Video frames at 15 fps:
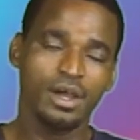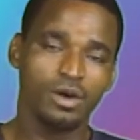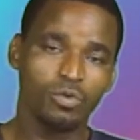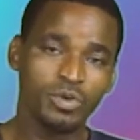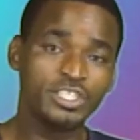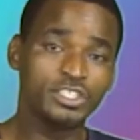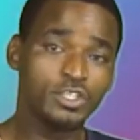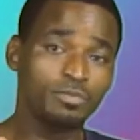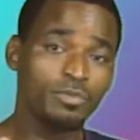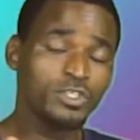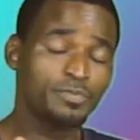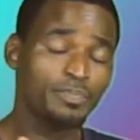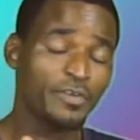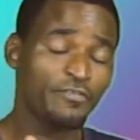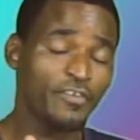which is the
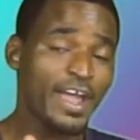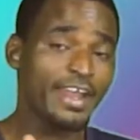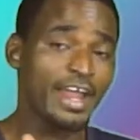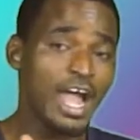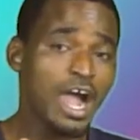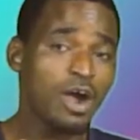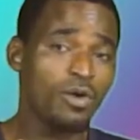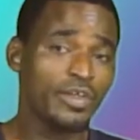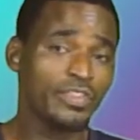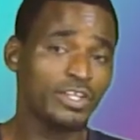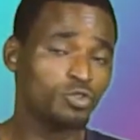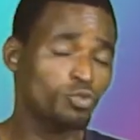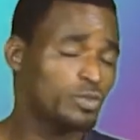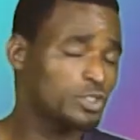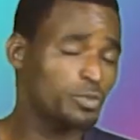most preferred hour
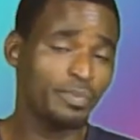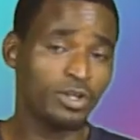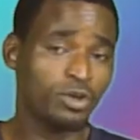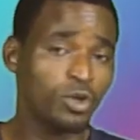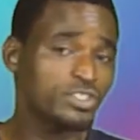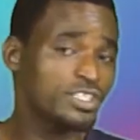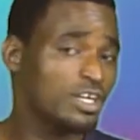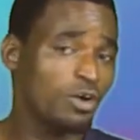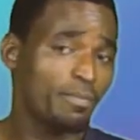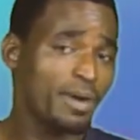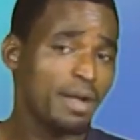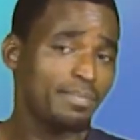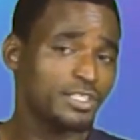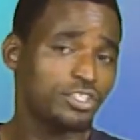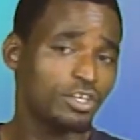that we should be closing our
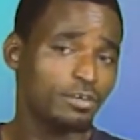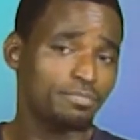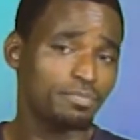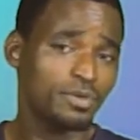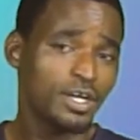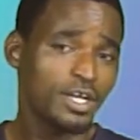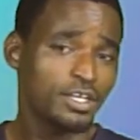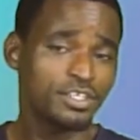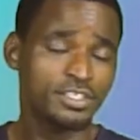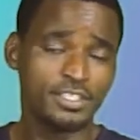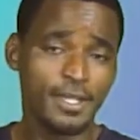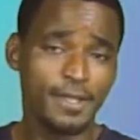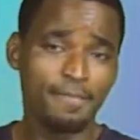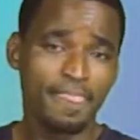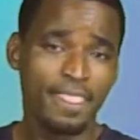barbershop? You
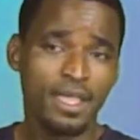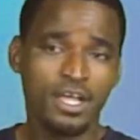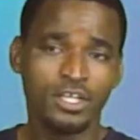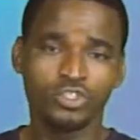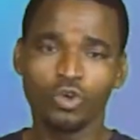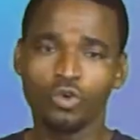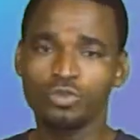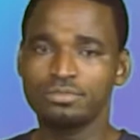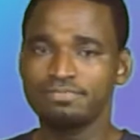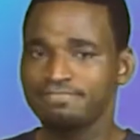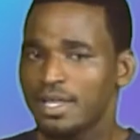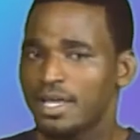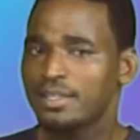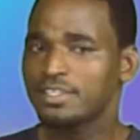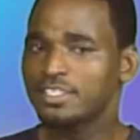see, so
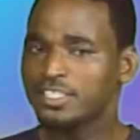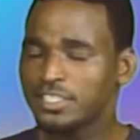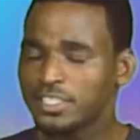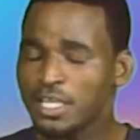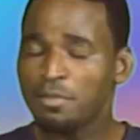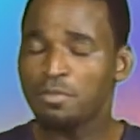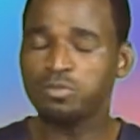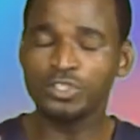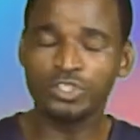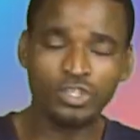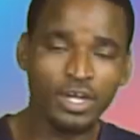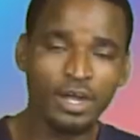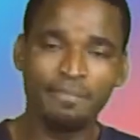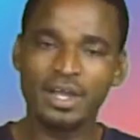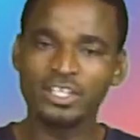it's the same. You're
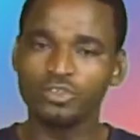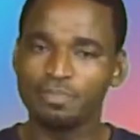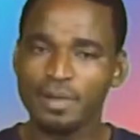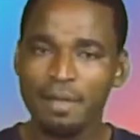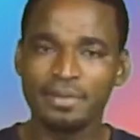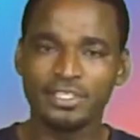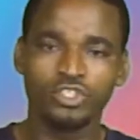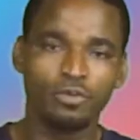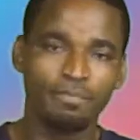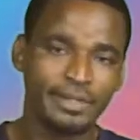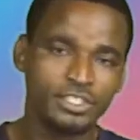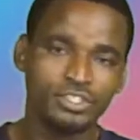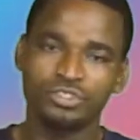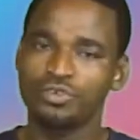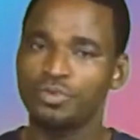talking about your barbershop,
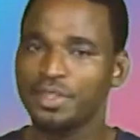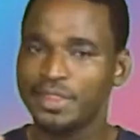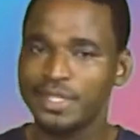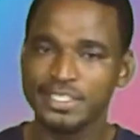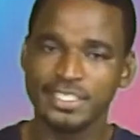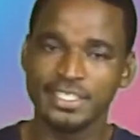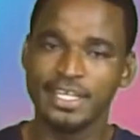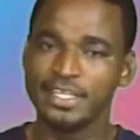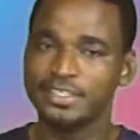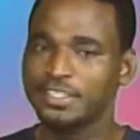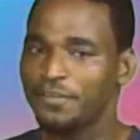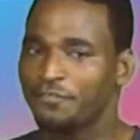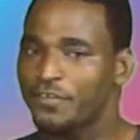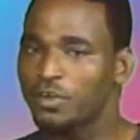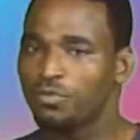but you're doing this in a
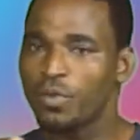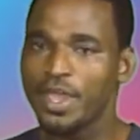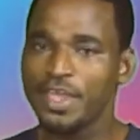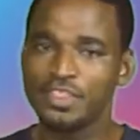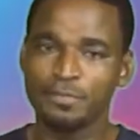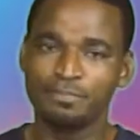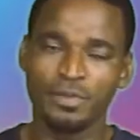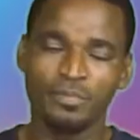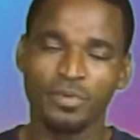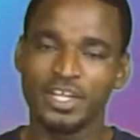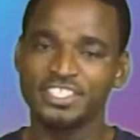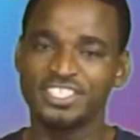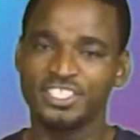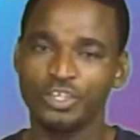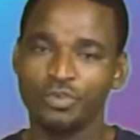different way that people
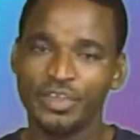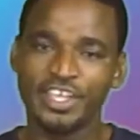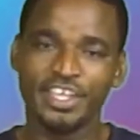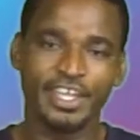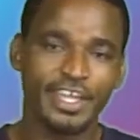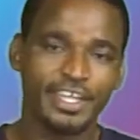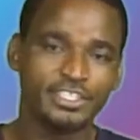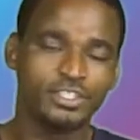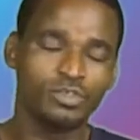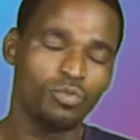can still engage.